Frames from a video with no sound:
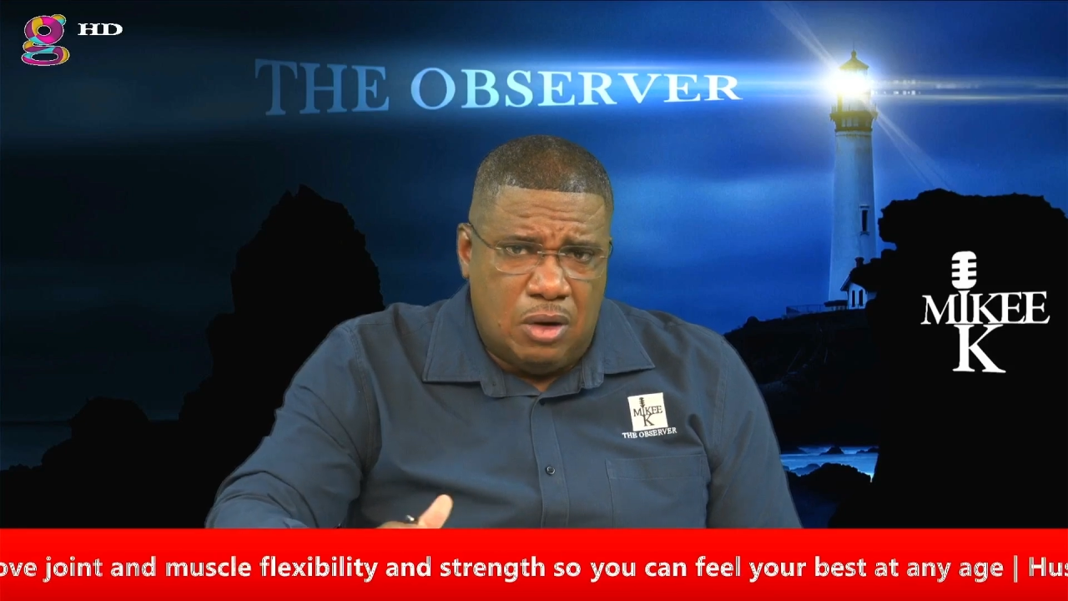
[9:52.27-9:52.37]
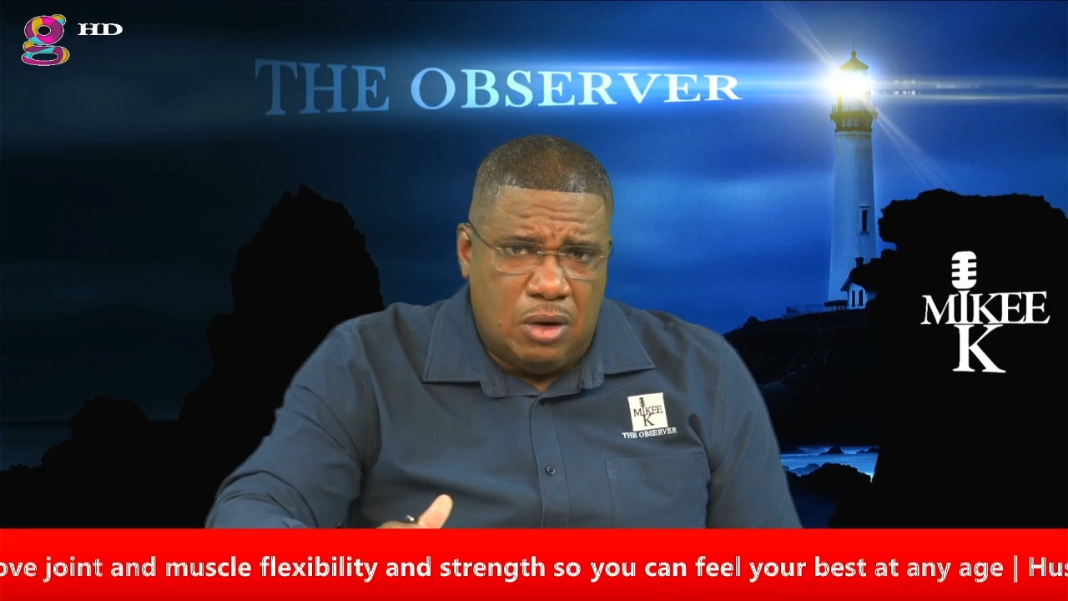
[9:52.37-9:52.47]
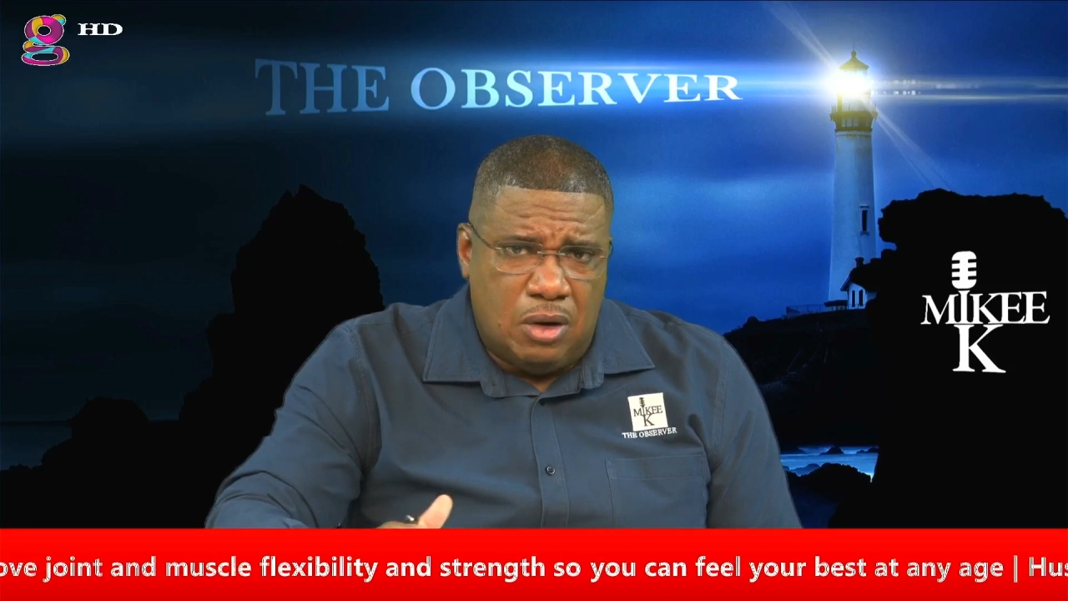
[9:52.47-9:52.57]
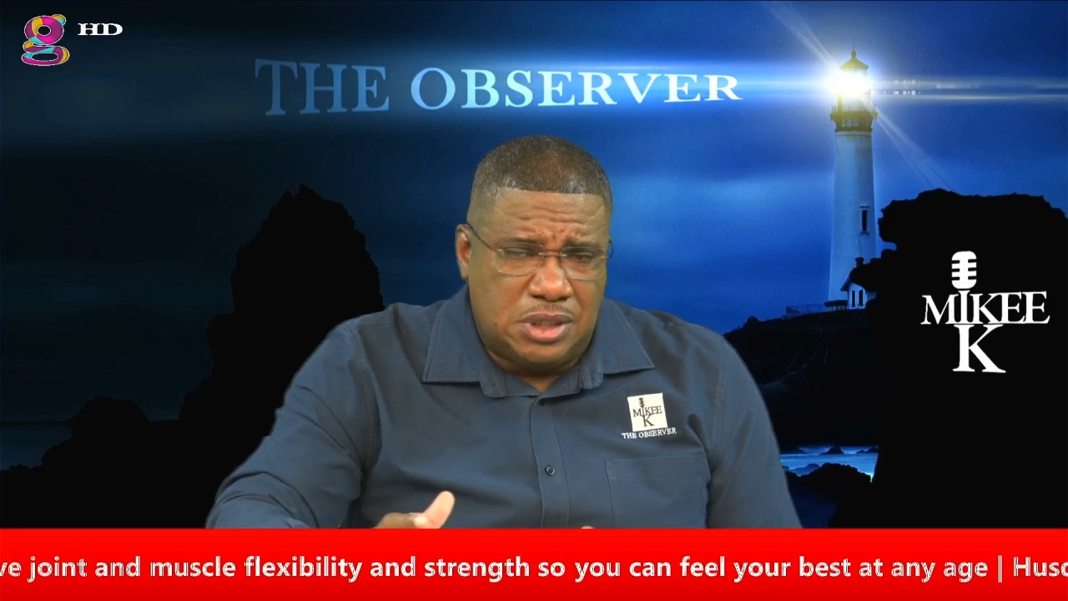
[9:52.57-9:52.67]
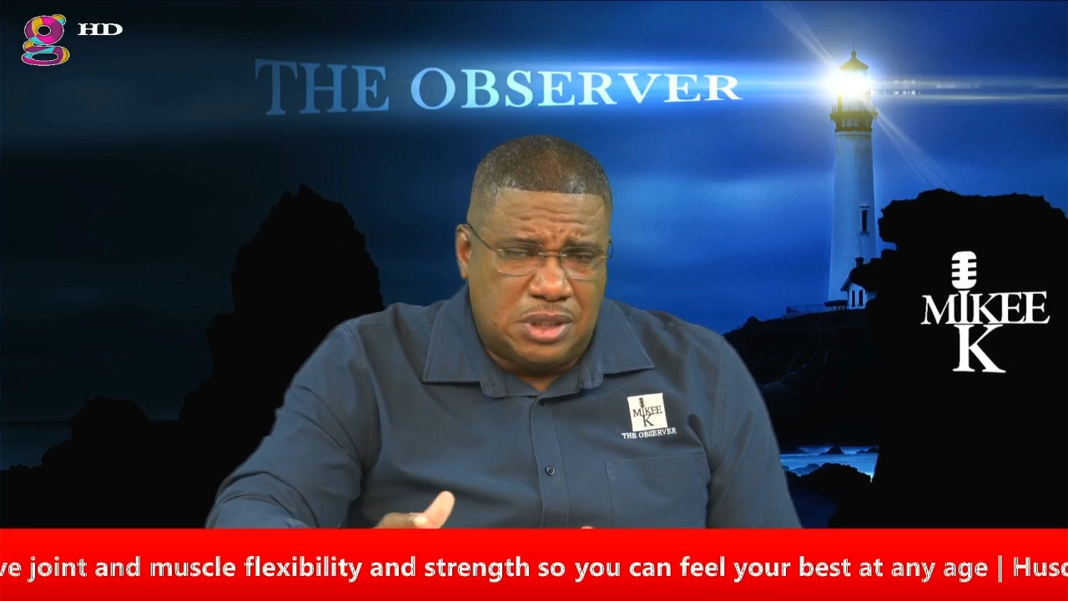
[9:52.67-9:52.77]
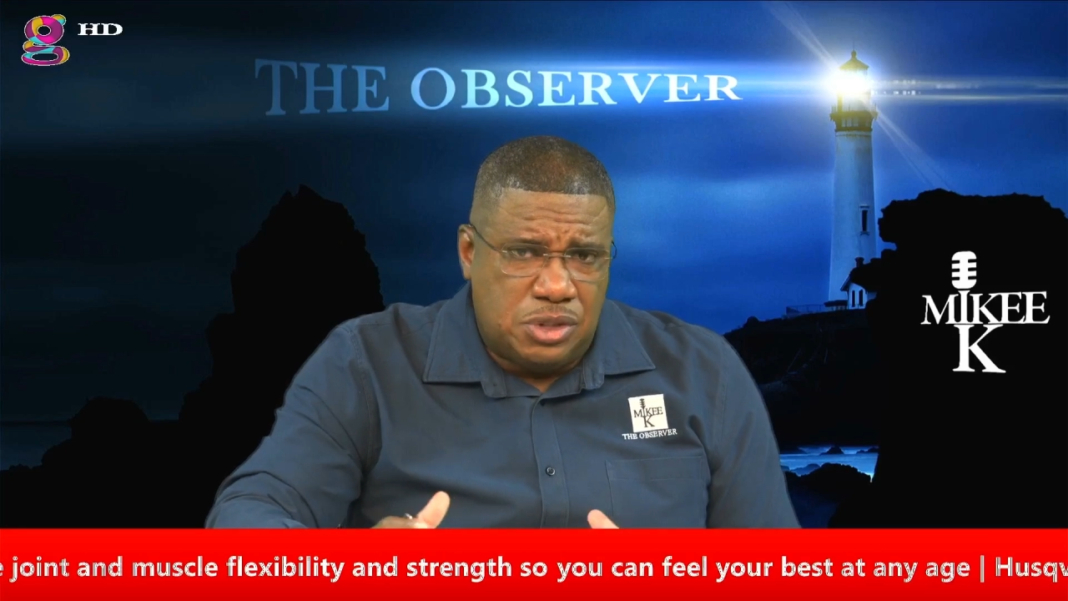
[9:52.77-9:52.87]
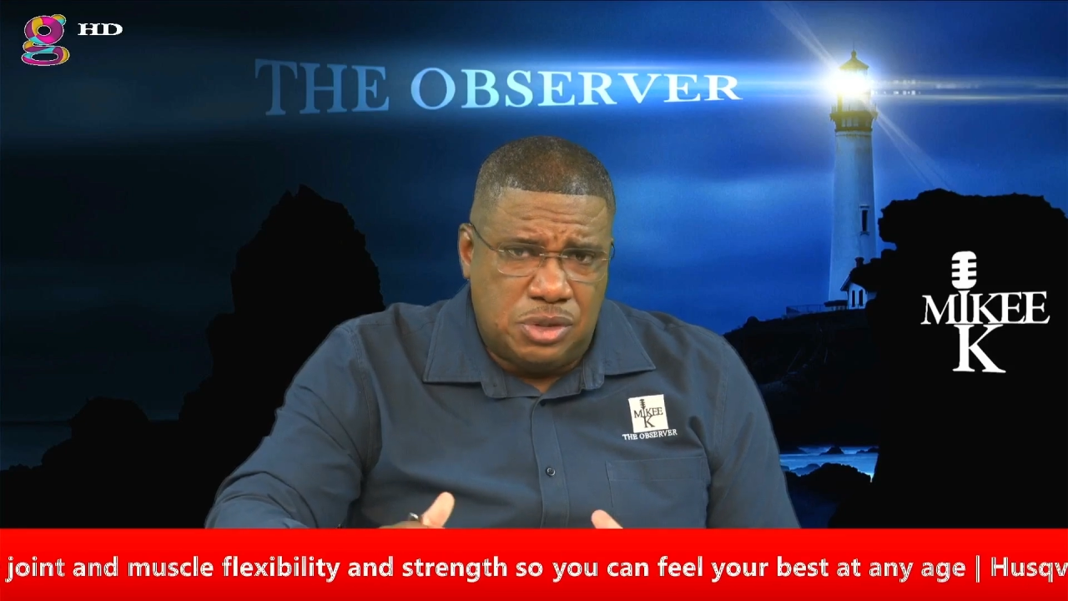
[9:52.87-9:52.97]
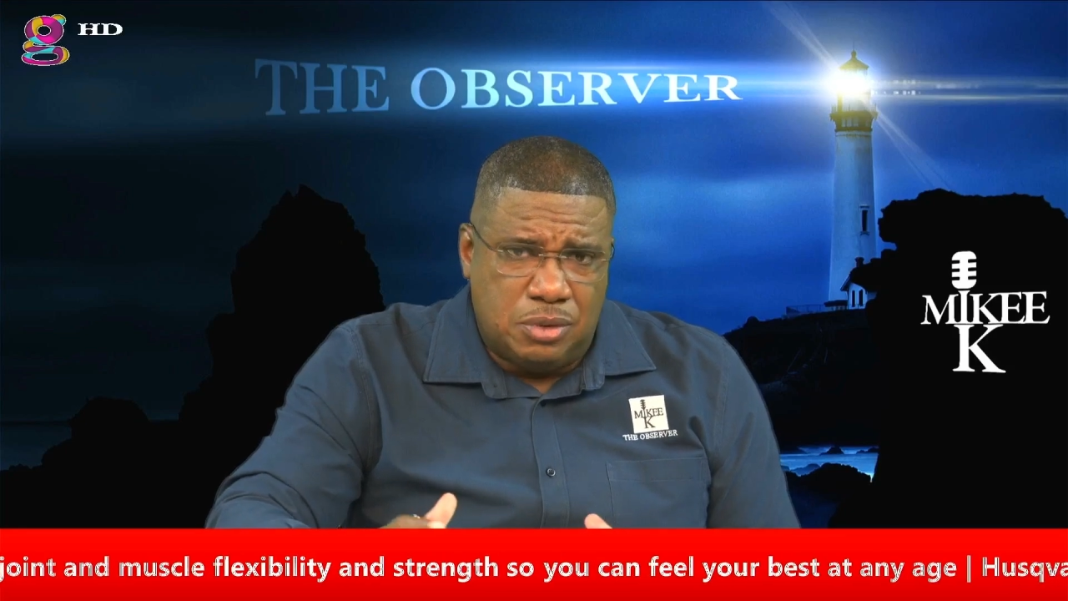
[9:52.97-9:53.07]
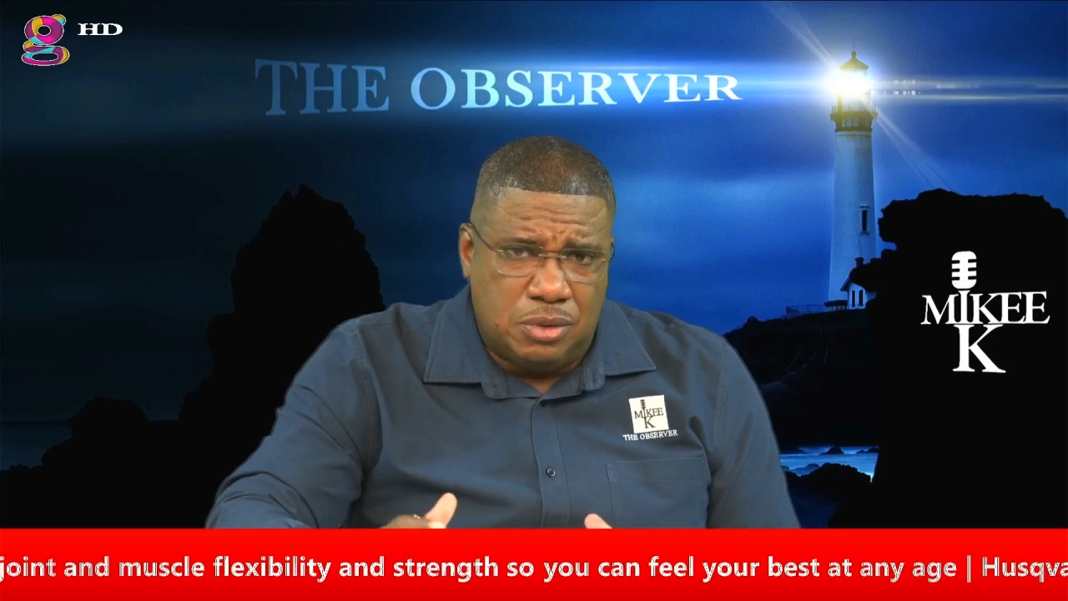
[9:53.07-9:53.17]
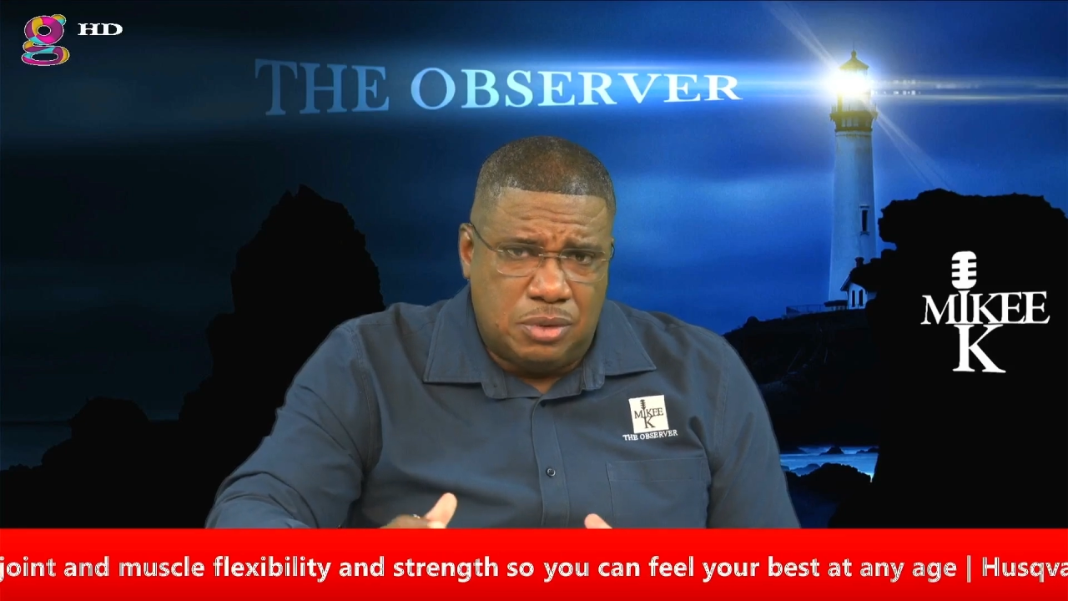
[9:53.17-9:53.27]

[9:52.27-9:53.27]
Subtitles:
since you have